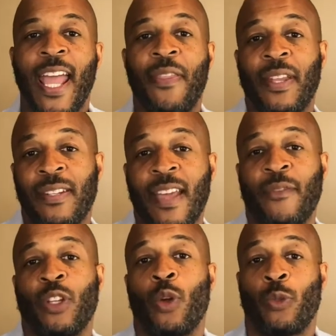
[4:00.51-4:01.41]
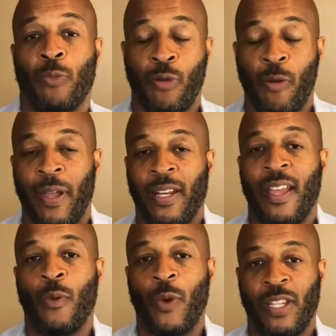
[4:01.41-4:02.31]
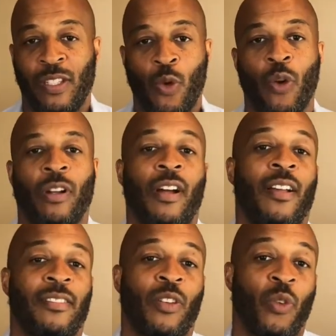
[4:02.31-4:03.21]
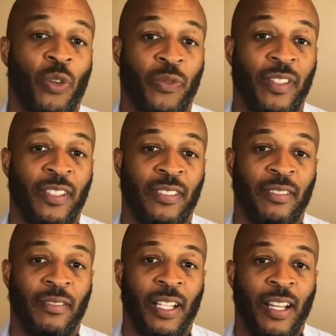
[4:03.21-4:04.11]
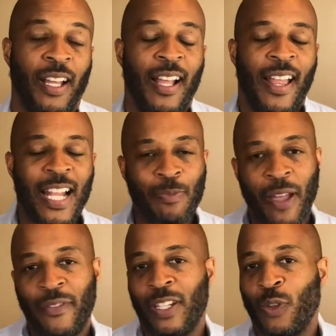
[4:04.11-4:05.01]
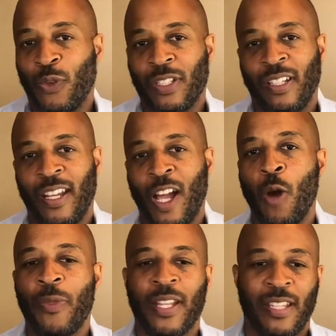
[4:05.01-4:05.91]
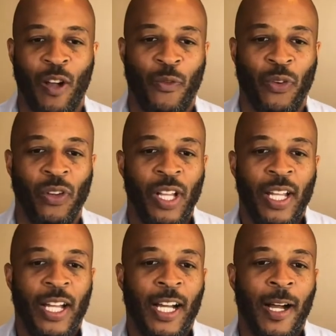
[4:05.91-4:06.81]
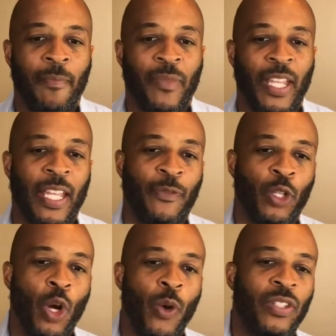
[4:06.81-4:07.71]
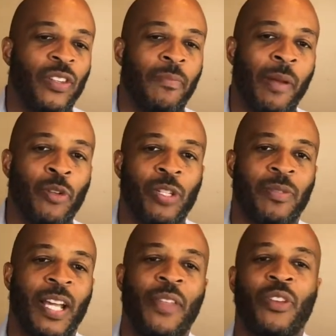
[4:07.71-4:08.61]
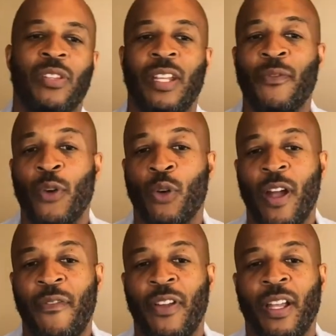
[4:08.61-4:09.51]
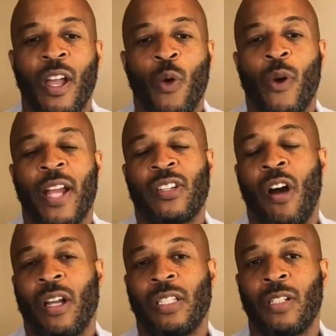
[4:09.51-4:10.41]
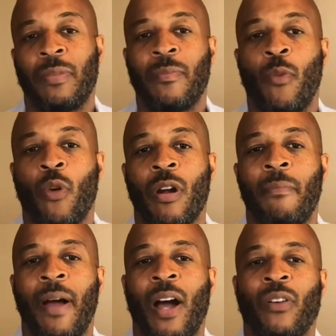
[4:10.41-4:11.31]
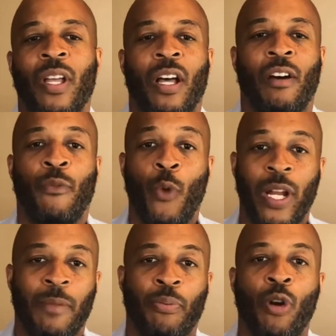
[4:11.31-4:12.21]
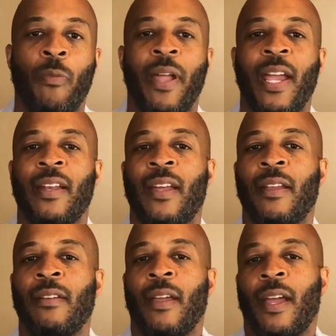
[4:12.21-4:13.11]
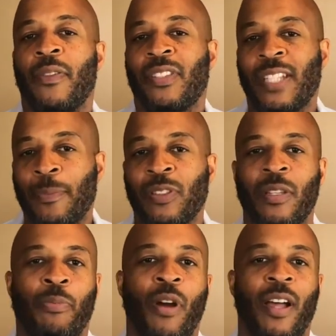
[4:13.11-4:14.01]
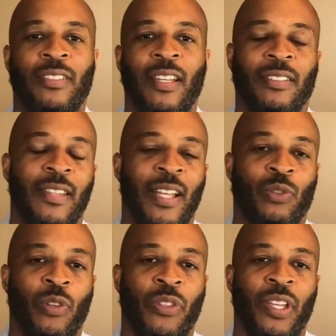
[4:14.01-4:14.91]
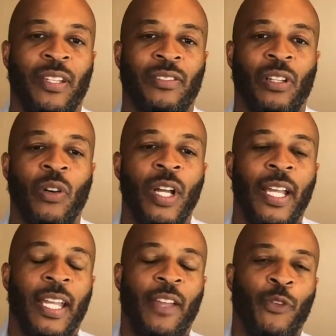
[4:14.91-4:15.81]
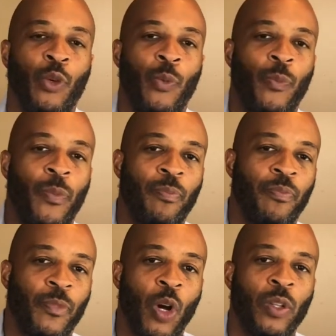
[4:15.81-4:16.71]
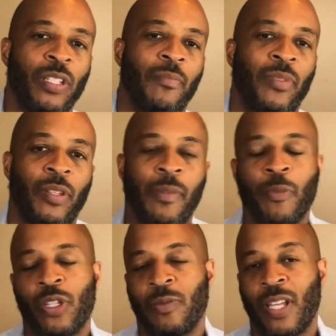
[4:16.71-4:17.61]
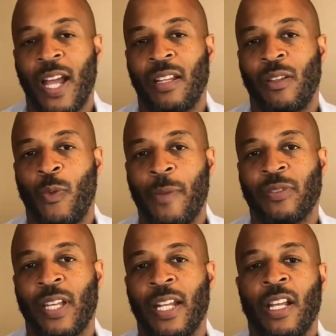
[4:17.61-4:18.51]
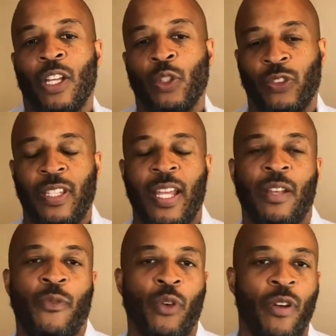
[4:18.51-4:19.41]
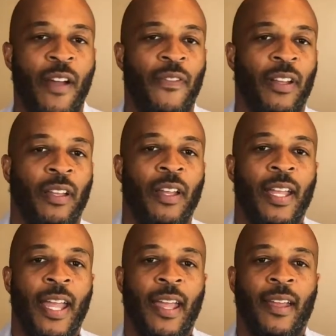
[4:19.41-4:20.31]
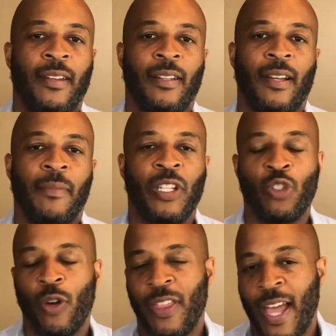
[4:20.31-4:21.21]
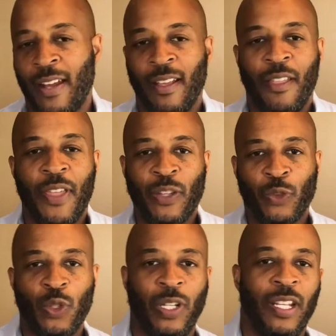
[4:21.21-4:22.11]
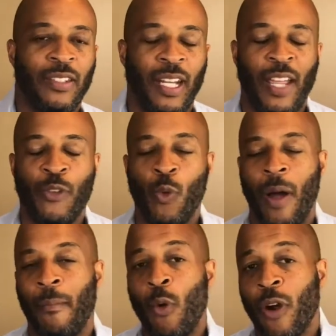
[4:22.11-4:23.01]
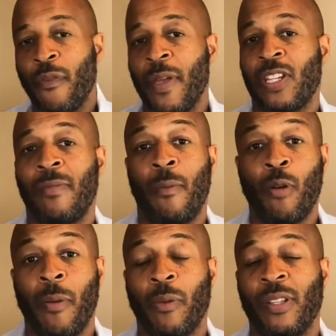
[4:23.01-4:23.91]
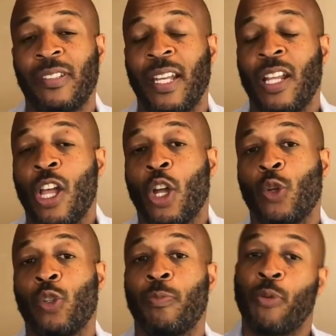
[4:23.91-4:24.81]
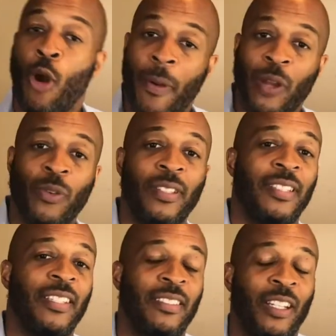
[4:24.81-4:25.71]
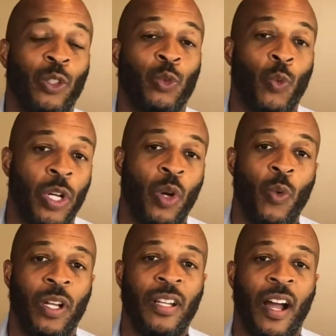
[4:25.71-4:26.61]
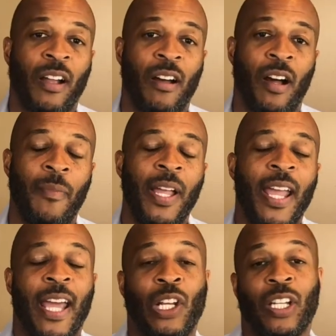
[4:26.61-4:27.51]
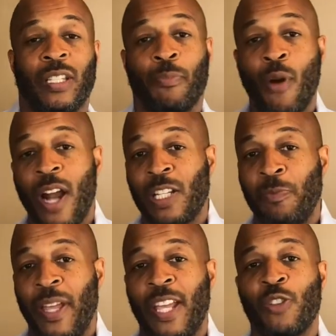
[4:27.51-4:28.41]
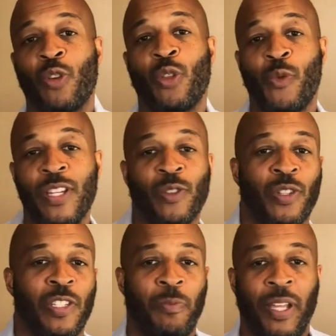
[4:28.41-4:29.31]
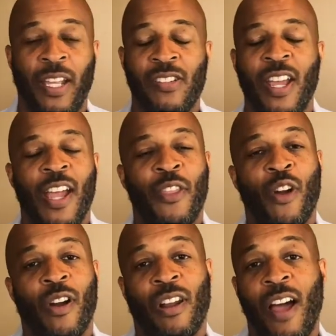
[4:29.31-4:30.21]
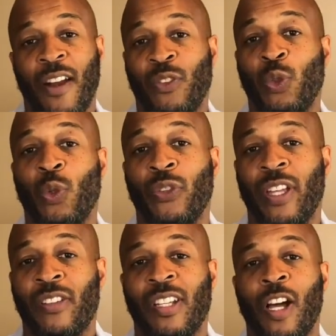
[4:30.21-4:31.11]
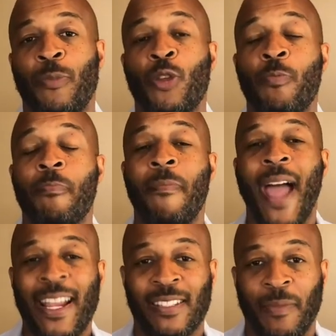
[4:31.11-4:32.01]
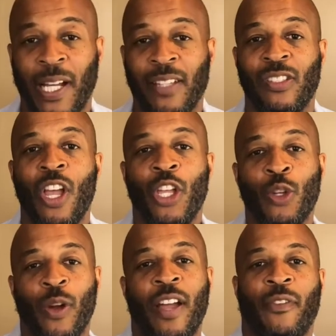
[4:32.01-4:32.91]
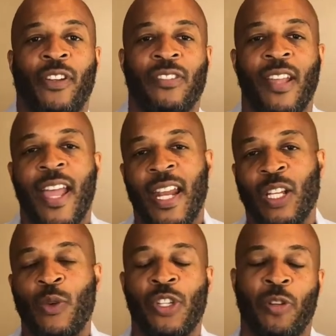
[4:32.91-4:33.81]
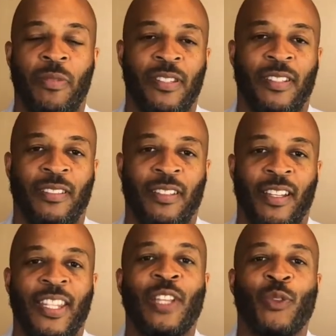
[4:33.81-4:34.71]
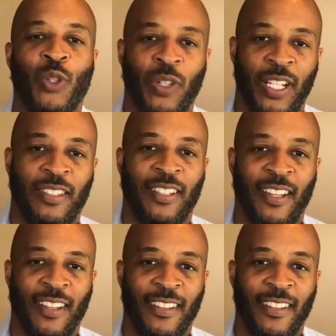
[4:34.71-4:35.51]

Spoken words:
and they didn't have to go through probate and waste the court costs and court fees. That's my video for today. I hope that's helpful. If you go into the membership side, there's an infographic where I talk a little bit more about avoiding probate and the steps in the process and that sort of thing. So if you go into the membership side of the website, you'll see that infographic, and enjoy that. Thanks for tuning in today. If you want more information about probate real estate, go to probaterealestatesales101.com and look at the products page or the resources page. There are a lot of tools there to help you maximize your efforts and increase your business. Thanks for tuning in today.